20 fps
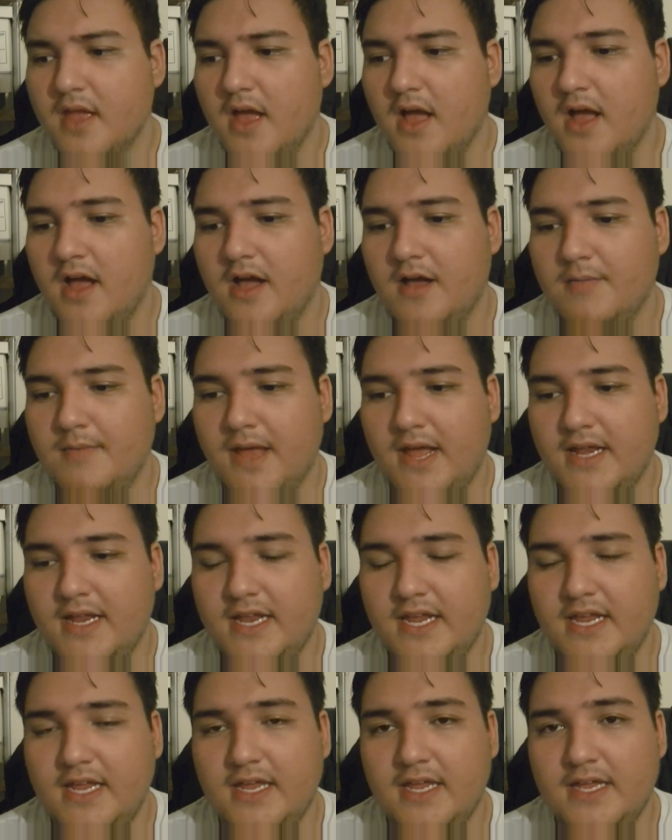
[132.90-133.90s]
And
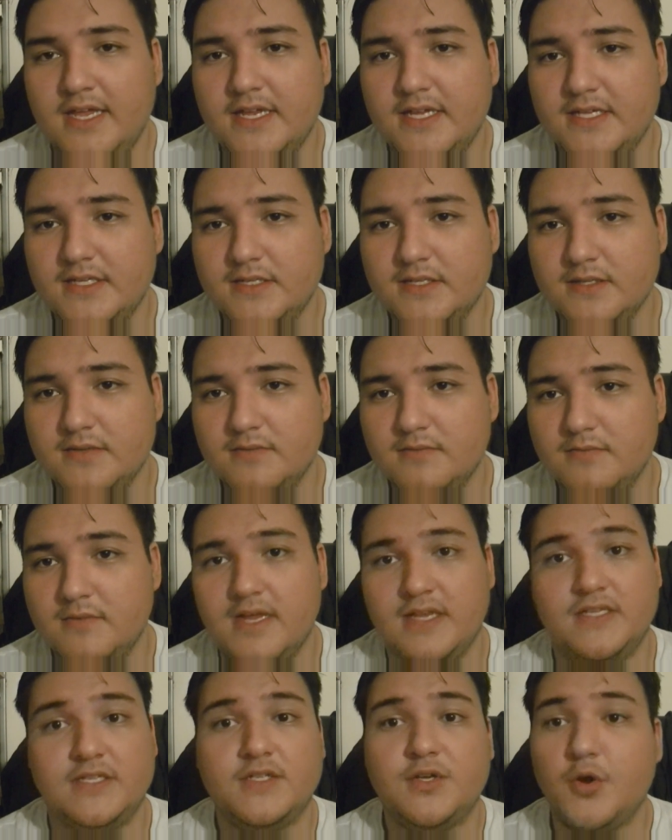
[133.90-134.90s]

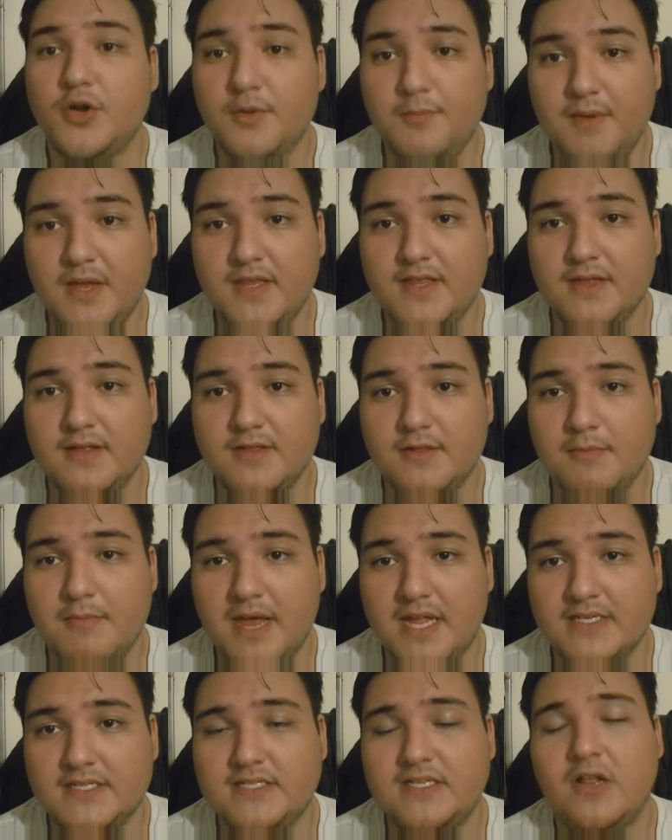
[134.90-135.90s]
he's going to be the
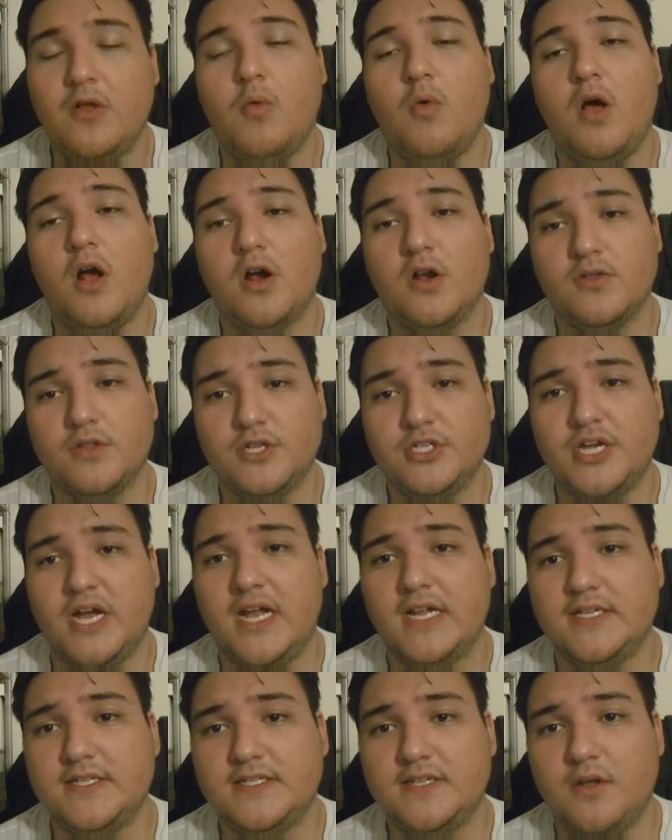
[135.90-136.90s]
main stilt walker, the
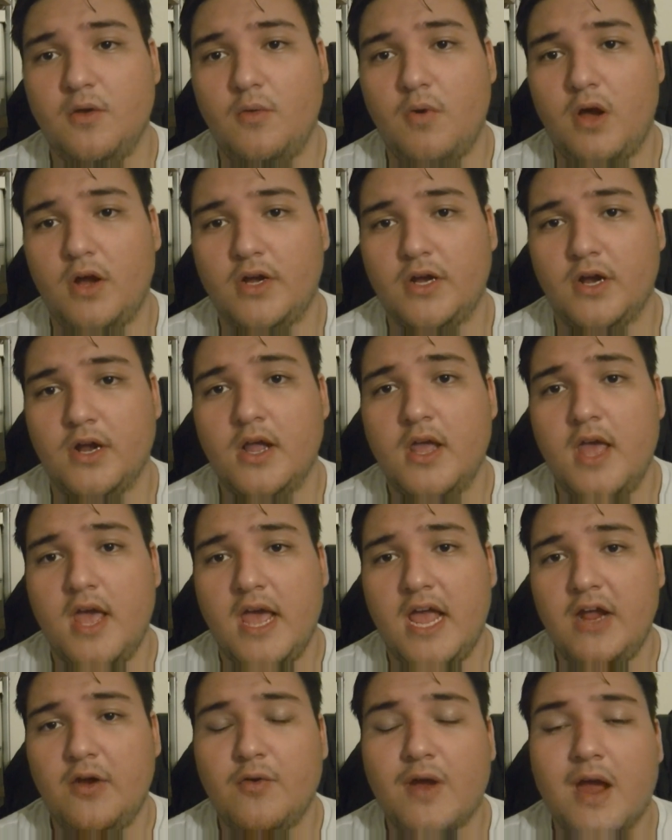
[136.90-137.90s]
giant stilt walker,
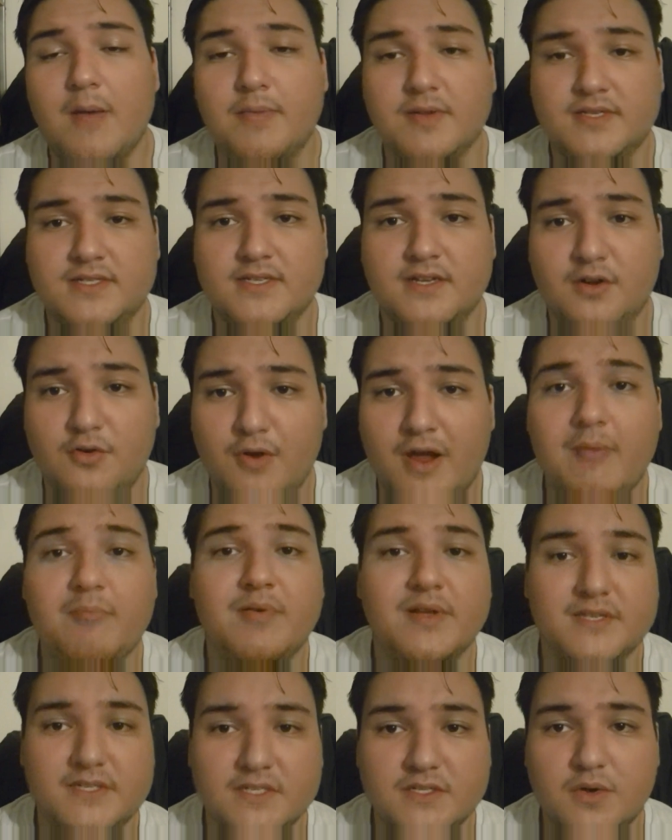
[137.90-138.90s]
and
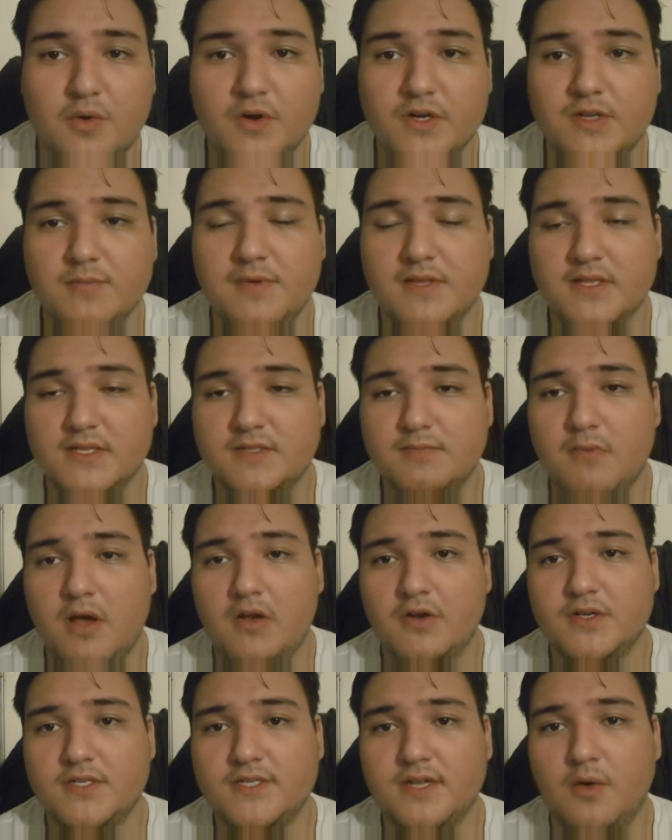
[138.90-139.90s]
Krampus is going to be the
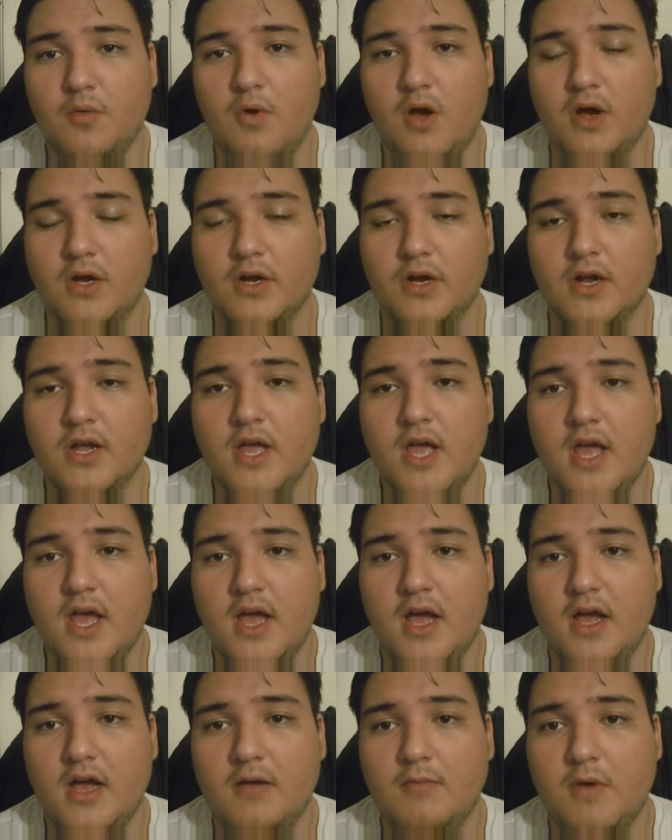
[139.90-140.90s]
smaller stilt walker.
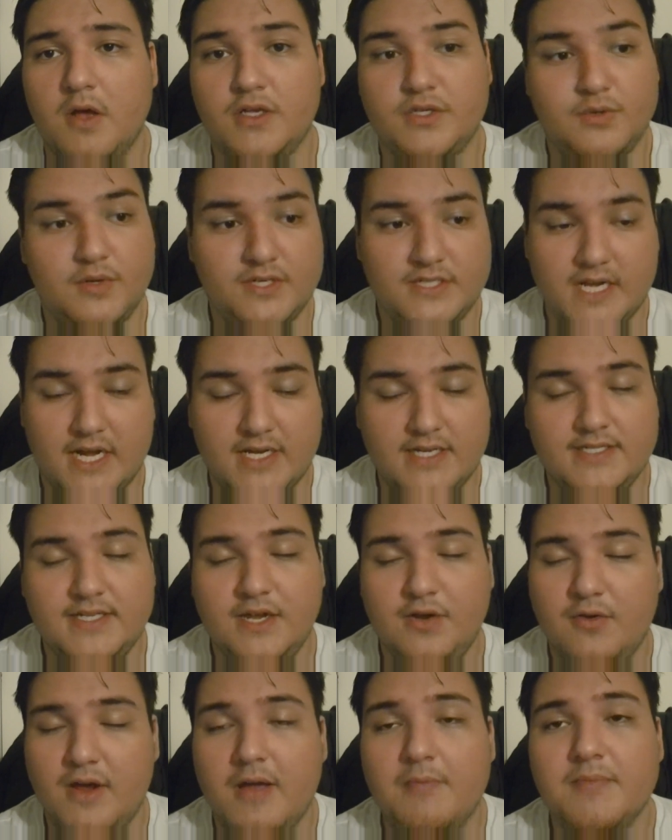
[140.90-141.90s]
Also excited to see
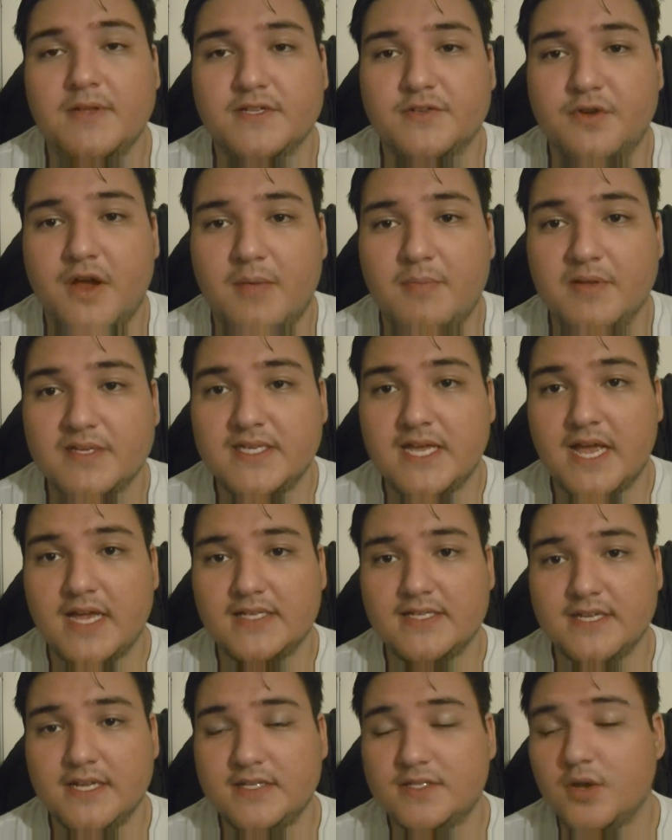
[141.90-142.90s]
Krampus. Krampus
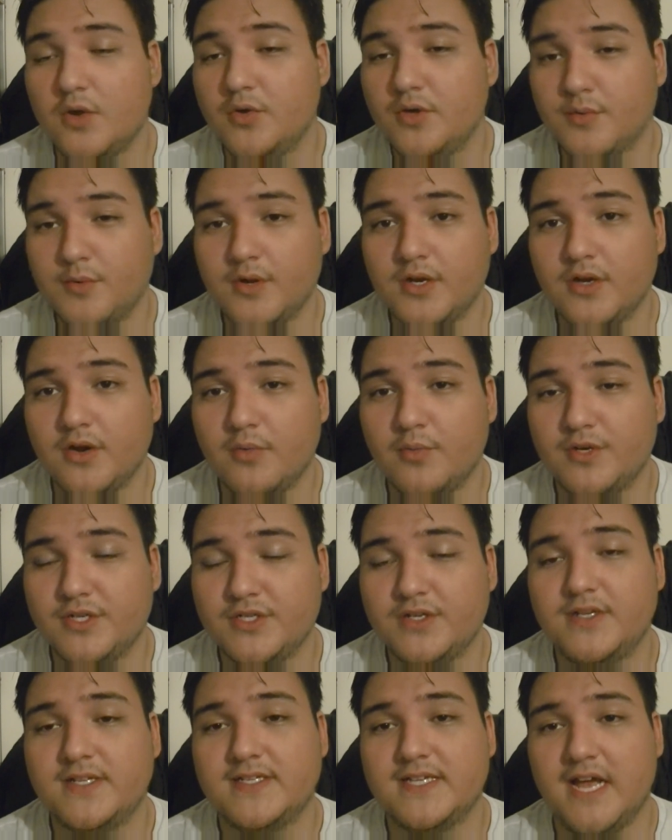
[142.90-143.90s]
has its own
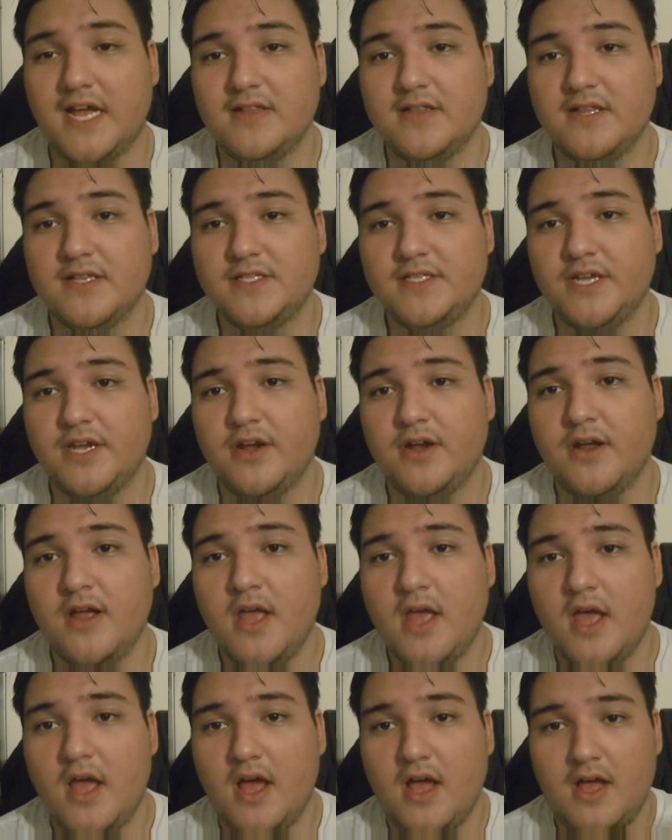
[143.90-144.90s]
original design this year,
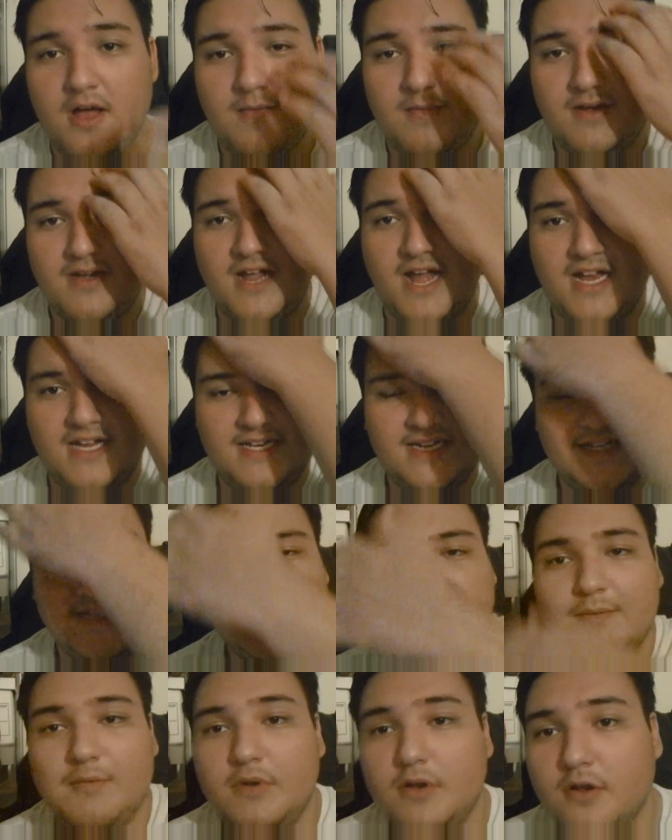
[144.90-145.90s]
not
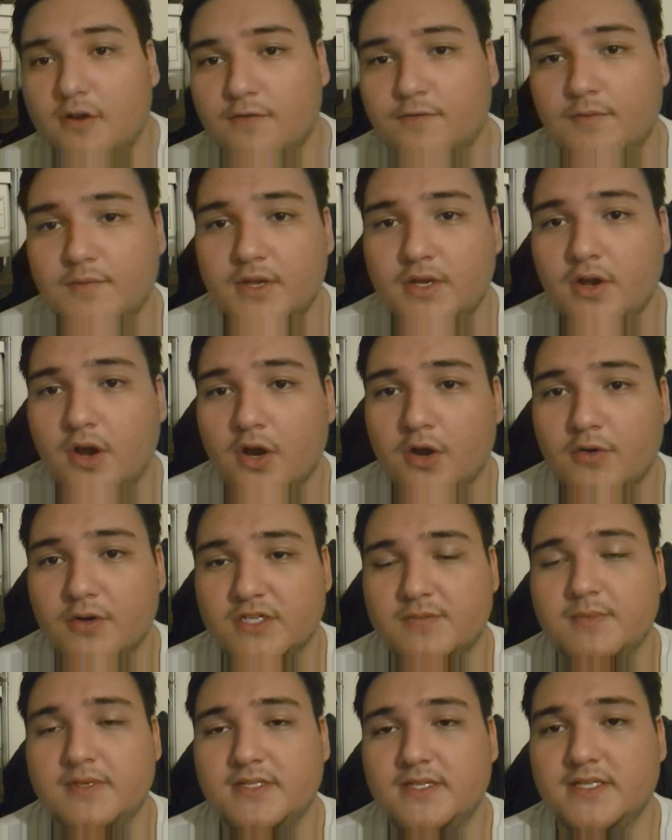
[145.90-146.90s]
dissimilar from the Dark
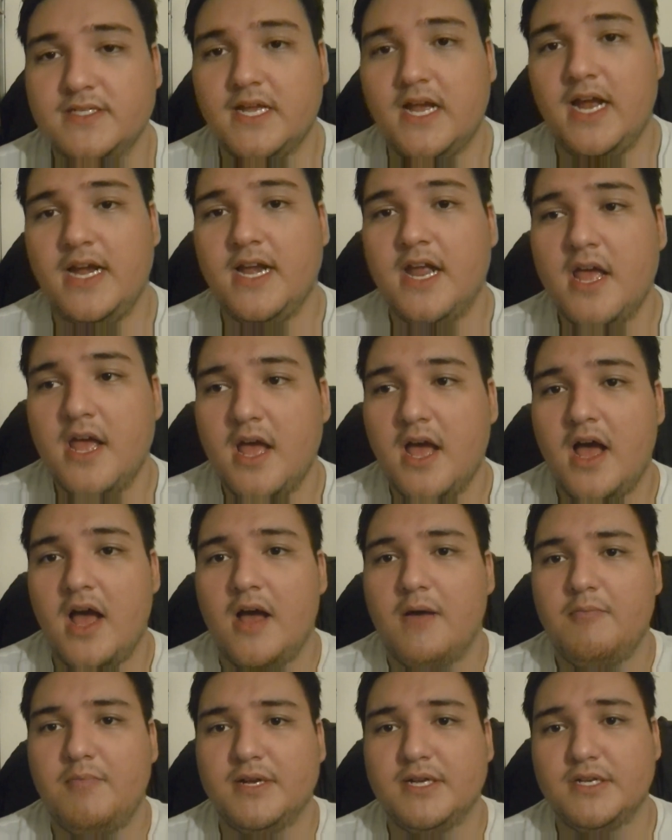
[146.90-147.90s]
Christmas design,
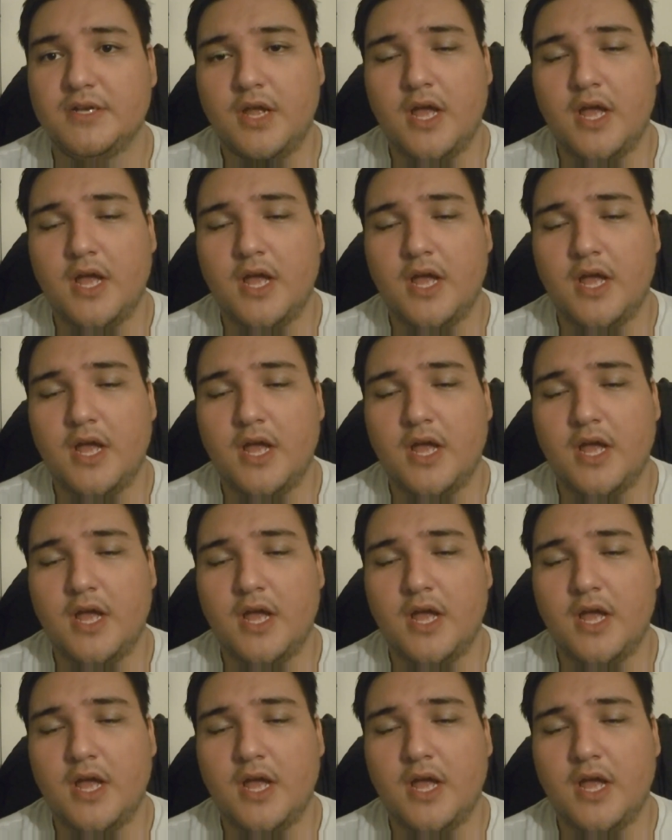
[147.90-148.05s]
but